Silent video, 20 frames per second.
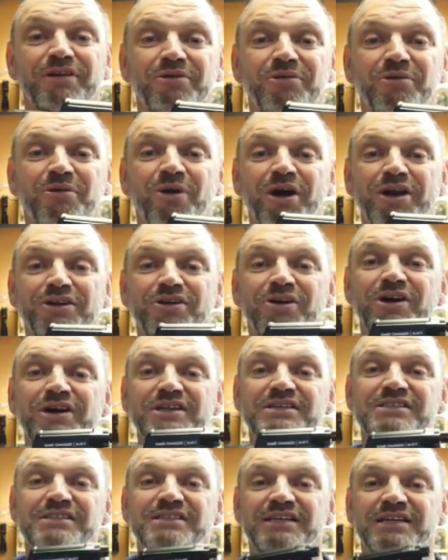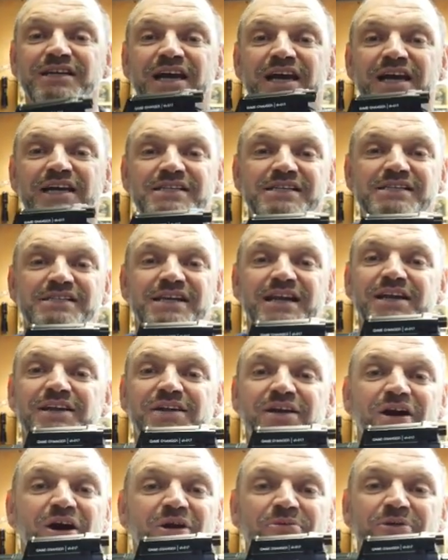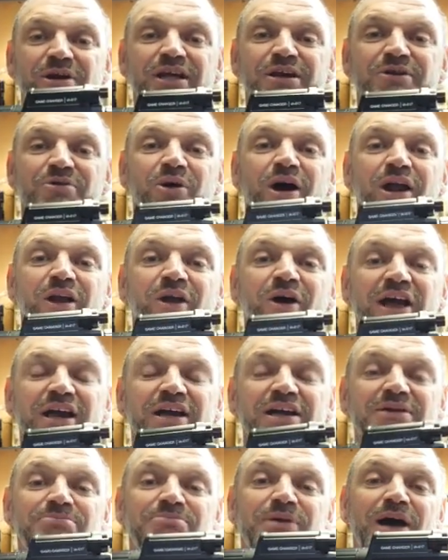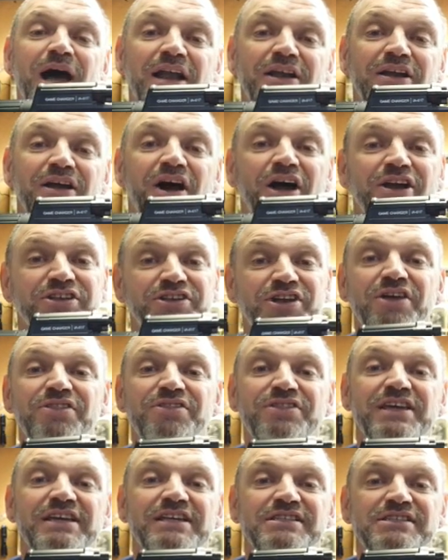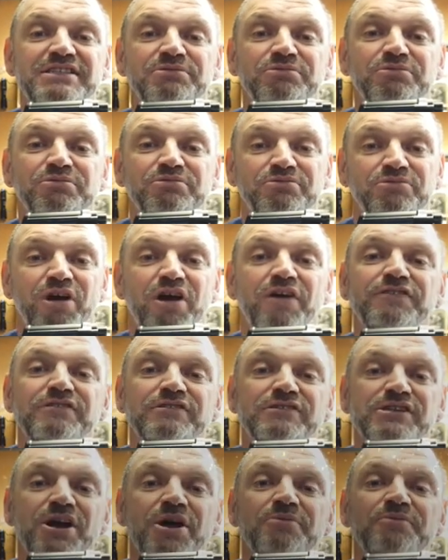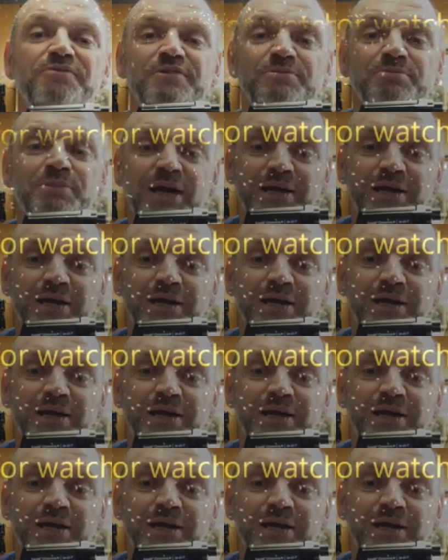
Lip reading: Quite nice. As I said, I really quite like it, but I don't think it's a rifle scope for me.